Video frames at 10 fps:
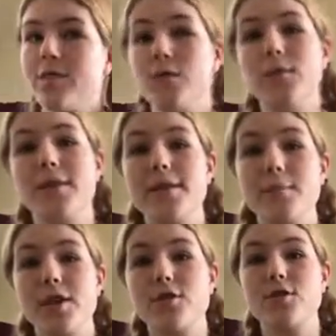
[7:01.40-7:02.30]
If you want to see
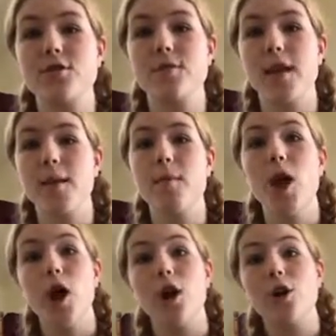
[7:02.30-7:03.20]
pictures of him,
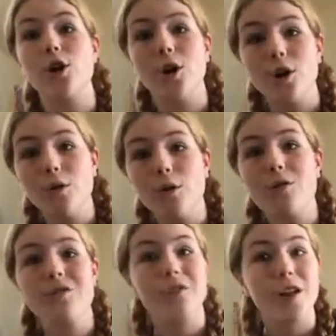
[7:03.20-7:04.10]
go
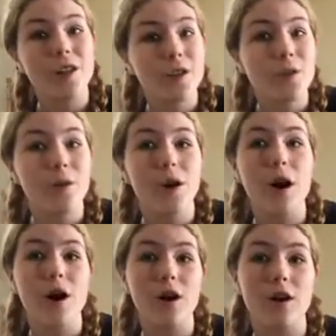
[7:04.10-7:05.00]
follow
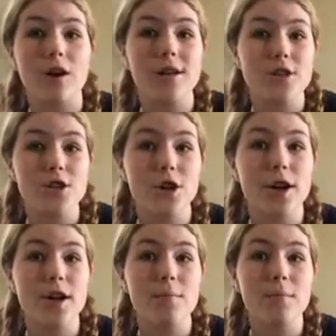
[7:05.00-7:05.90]
our
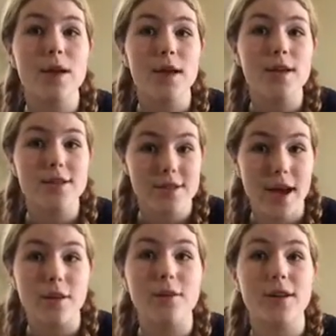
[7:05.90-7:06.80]
Instagram
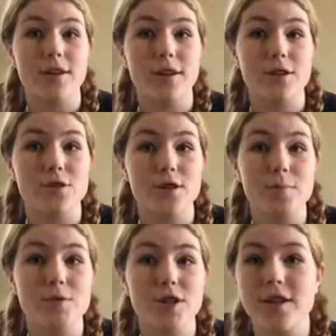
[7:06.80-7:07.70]
down in the
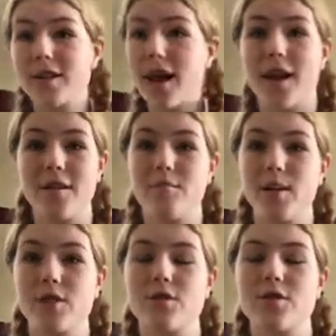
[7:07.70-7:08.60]
description. I have
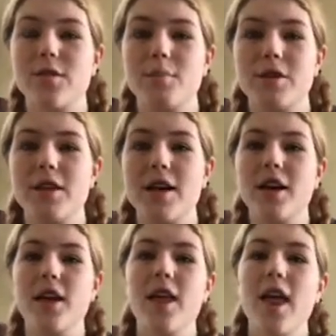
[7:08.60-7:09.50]
pictures of him on
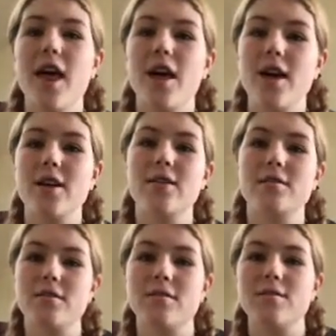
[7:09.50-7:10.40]
there
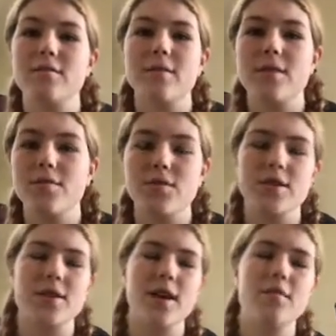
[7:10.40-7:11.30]
and
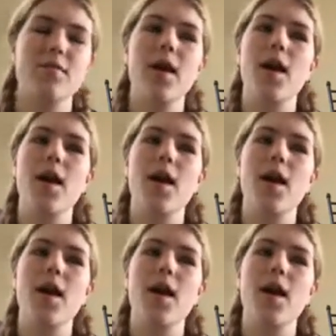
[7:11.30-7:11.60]
different stuff.